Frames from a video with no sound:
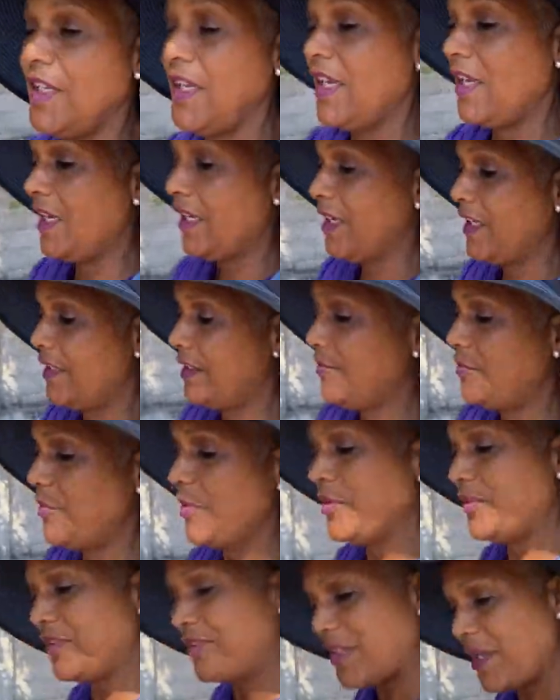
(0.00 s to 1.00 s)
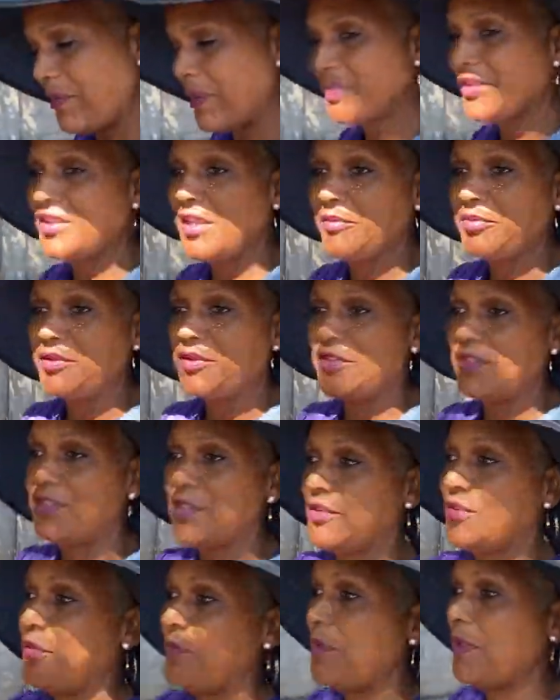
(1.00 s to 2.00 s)
18, and with some exceptions till
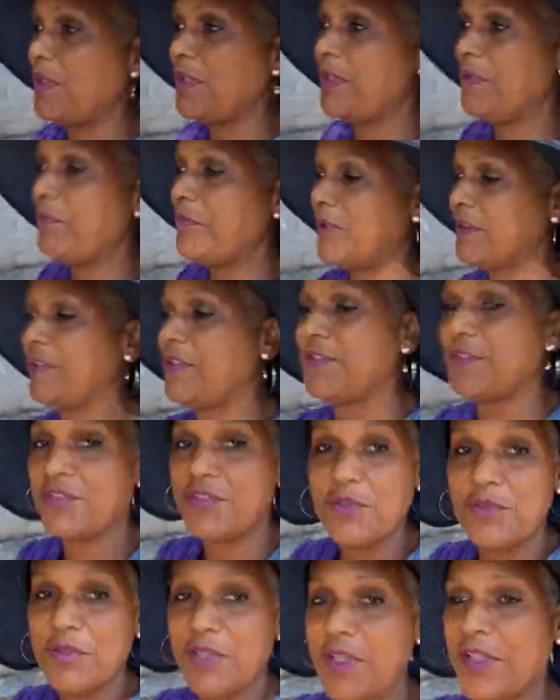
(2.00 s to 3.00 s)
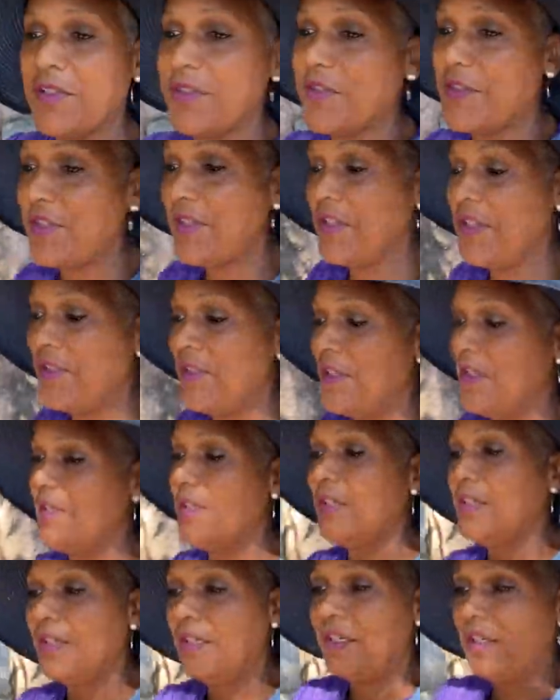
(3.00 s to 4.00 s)
20, but there's no guarantee.
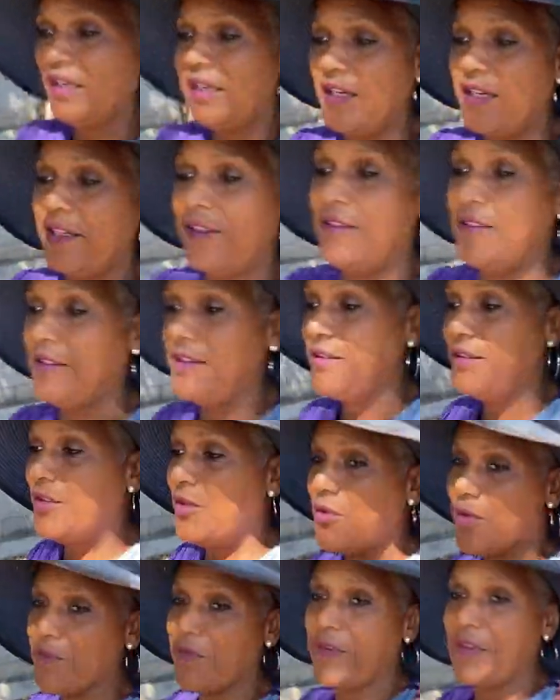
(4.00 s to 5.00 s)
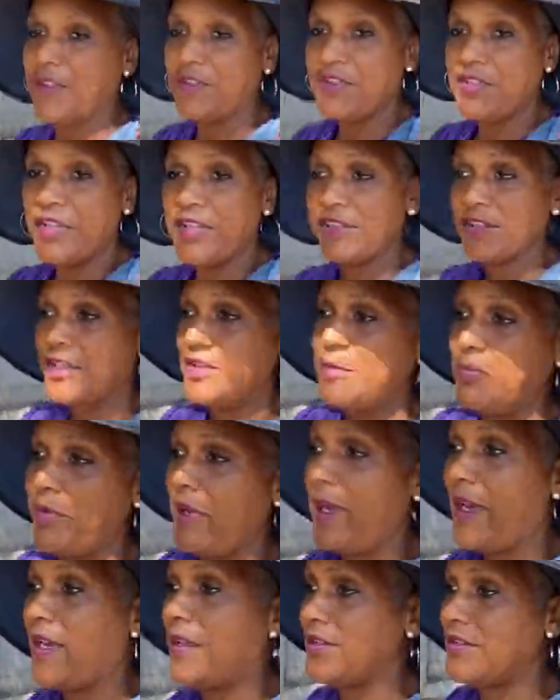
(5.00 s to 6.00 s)
And the orphanage has in the
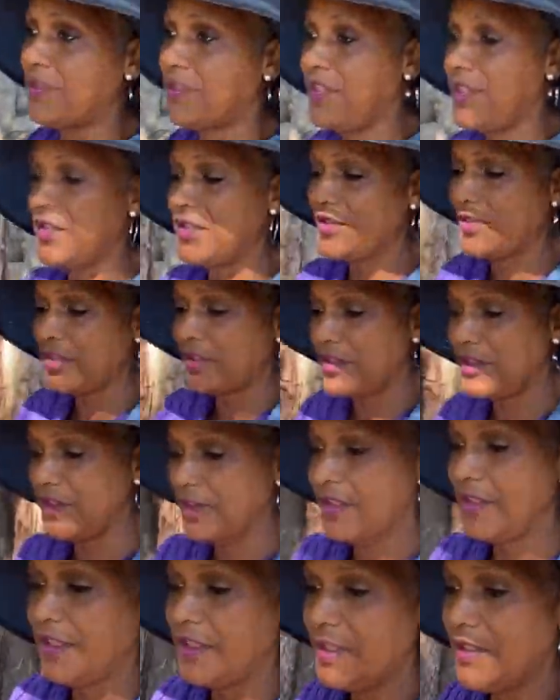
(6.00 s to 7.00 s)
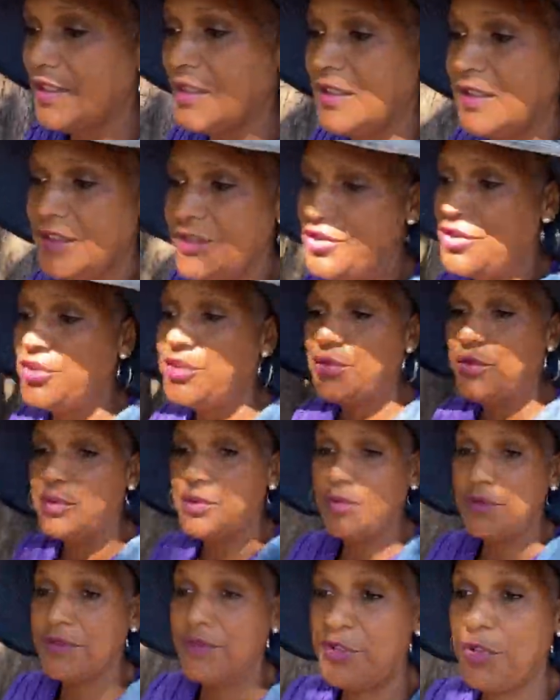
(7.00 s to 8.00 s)
past kicked two
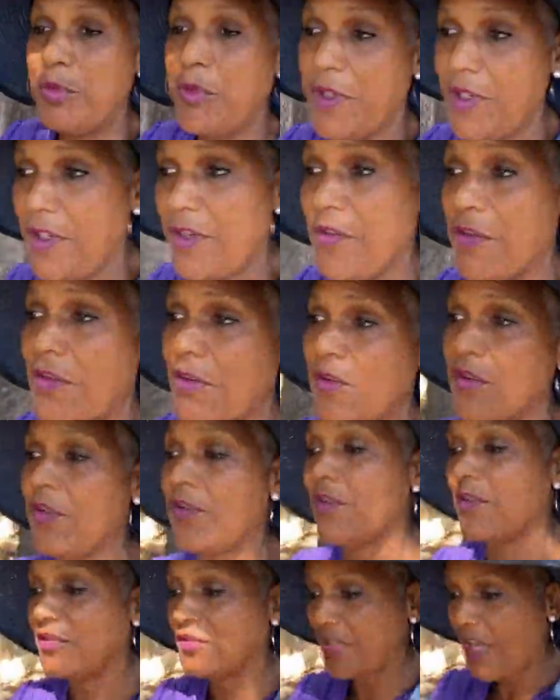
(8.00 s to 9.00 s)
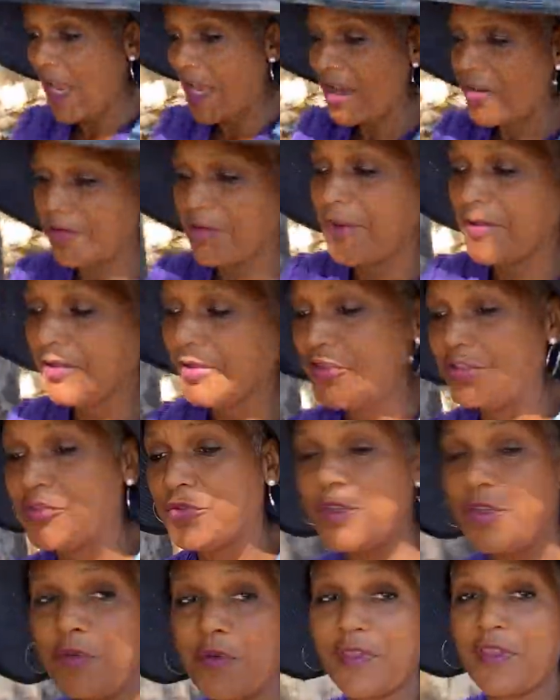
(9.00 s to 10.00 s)
20-year-old girls out on the
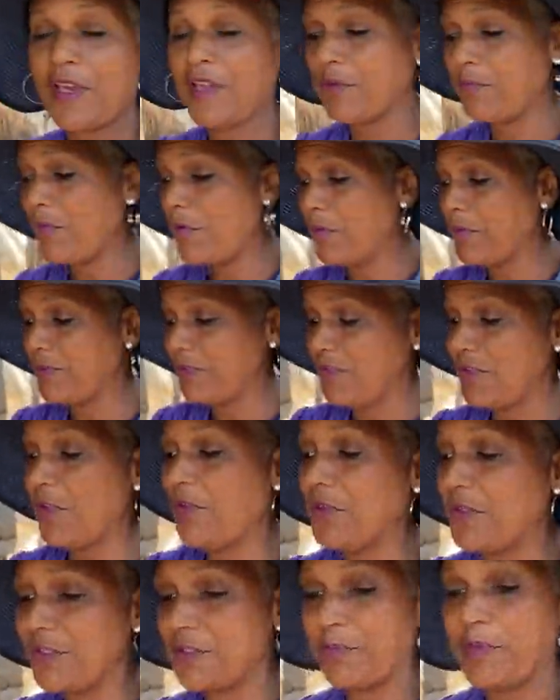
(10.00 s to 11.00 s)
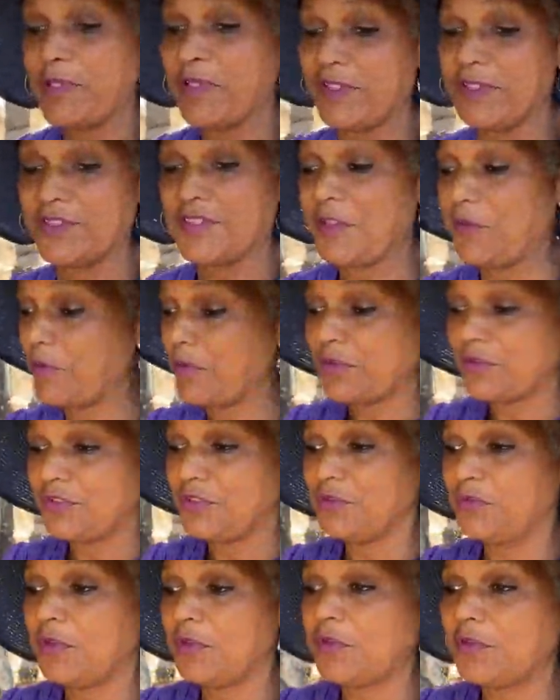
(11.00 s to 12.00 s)
street without a moment's notice because they were
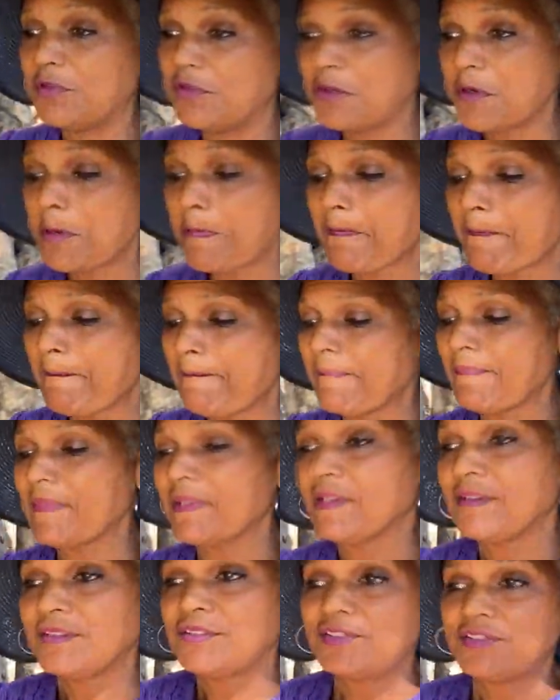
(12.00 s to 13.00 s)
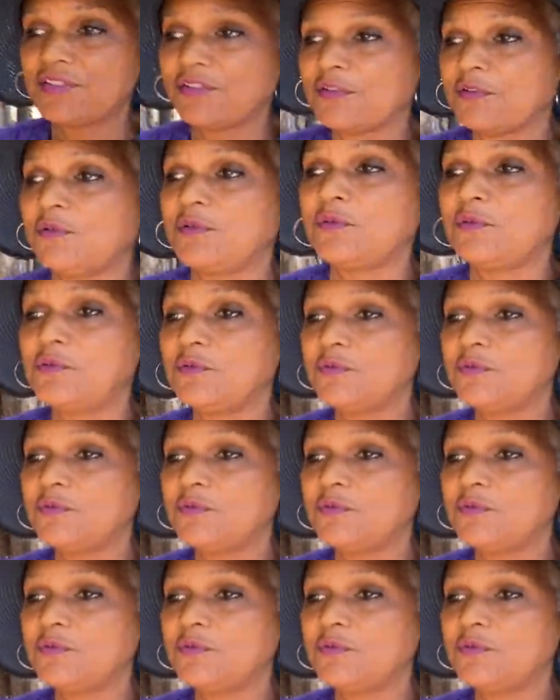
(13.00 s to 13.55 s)
too old. Oh. So